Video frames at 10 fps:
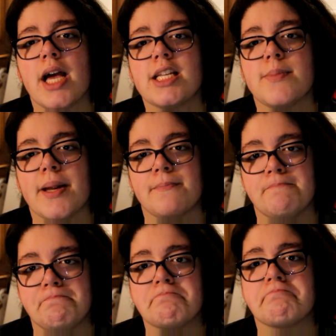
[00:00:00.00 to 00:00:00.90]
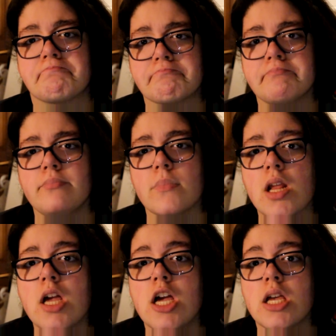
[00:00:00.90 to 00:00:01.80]
X-Men.
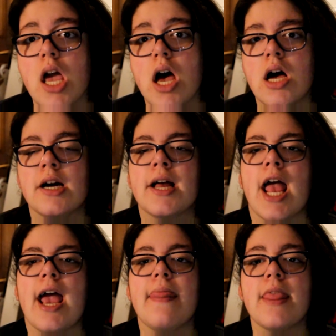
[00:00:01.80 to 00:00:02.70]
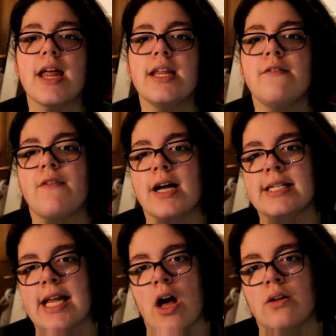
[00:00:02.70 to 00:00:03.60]
Yeah. And then he
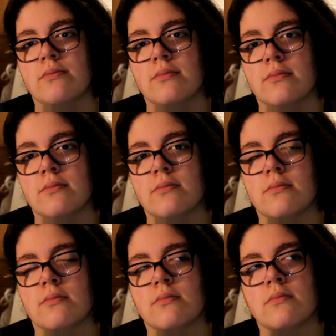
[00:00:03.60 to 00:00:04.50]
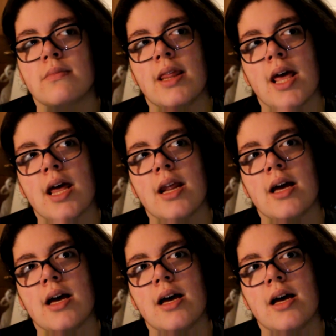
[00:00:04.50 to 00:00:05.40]
finds out
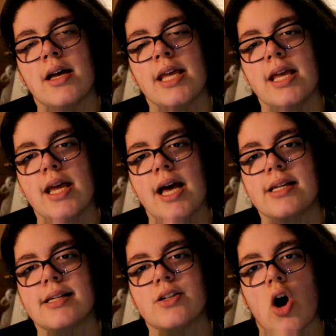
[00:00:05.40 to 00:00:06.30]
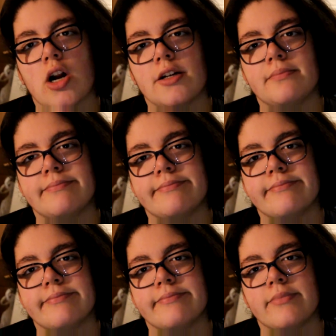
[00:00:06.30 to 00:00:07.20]
that he has a daughter.
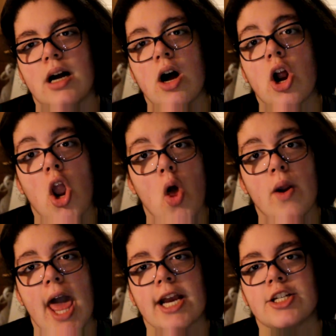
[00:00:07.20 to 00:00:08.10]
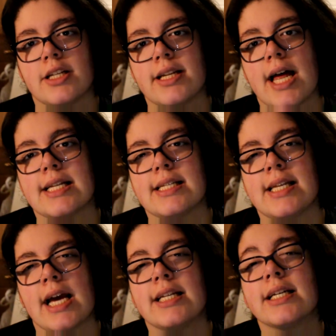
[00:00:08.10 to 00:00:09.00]
A clone, actually. Not
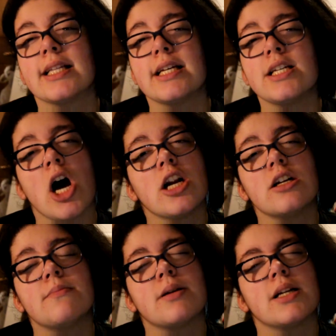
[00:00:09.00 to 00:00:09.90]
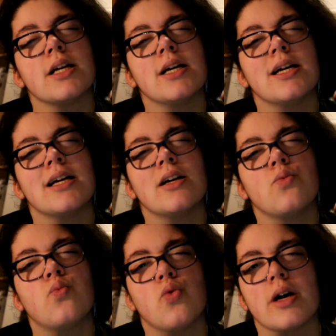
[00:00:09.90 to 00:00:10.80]
technically a daughter, but
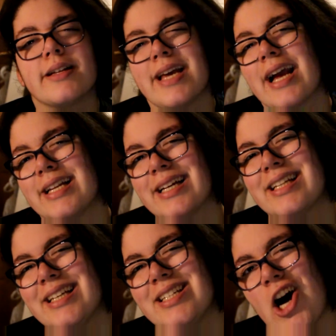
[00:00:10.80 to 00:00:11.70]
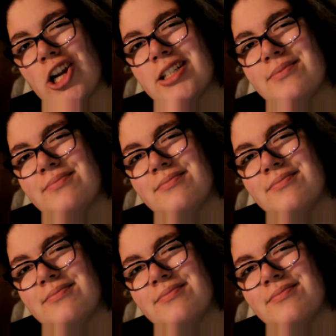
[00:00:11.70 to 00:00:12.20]
technically a daughter.